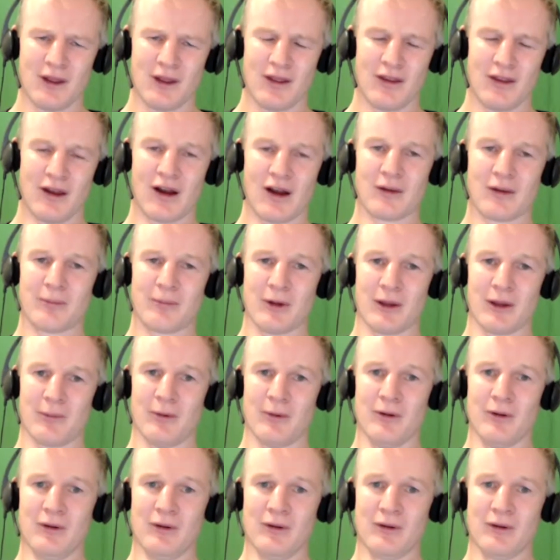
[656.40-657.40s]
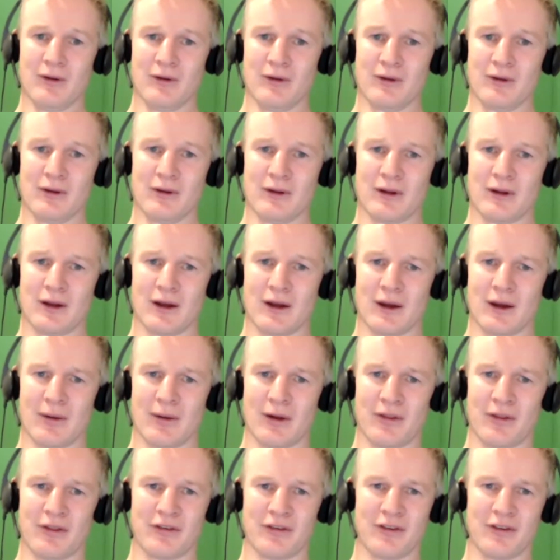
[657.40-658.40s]
young people, uh,
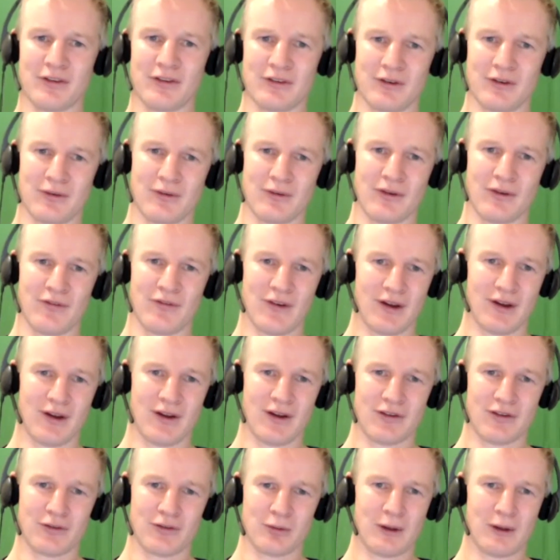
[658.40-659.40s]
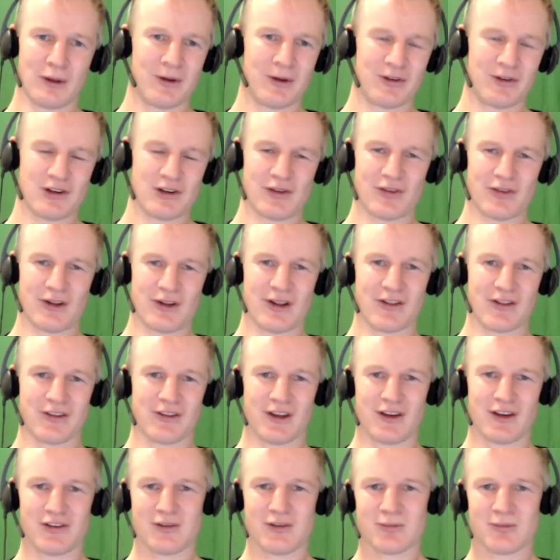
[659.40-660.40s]
and this is a, a, a sweeping
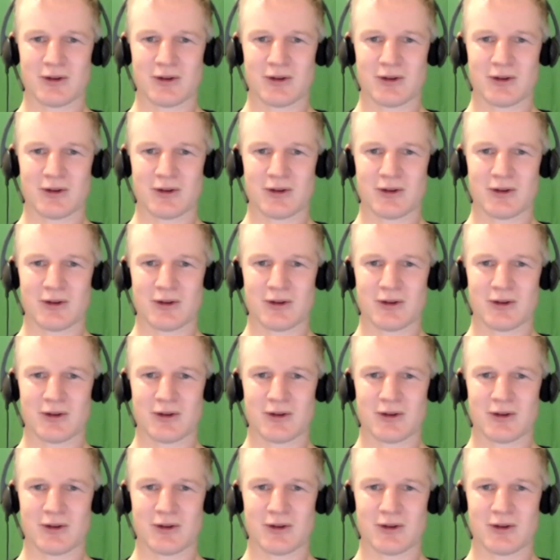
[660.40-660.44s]
generalization,